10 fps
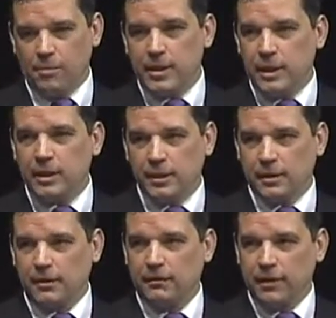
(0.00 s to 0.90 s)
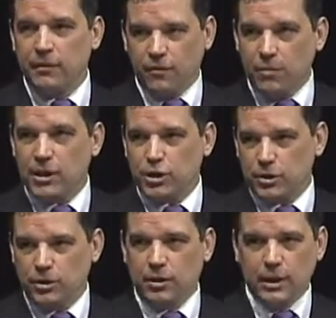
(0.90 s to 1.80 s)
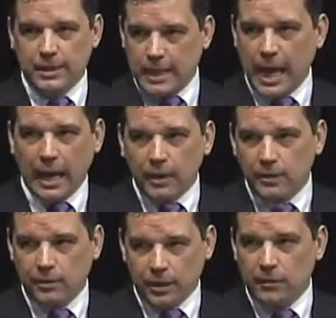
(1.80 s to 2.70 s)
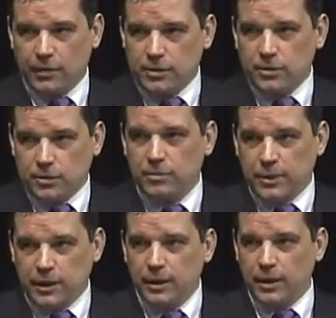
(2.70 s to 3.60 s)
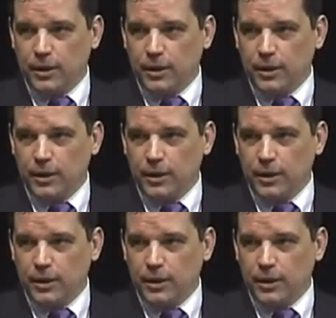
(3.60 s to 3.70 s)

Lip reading: piece of informational text or nonfiction could be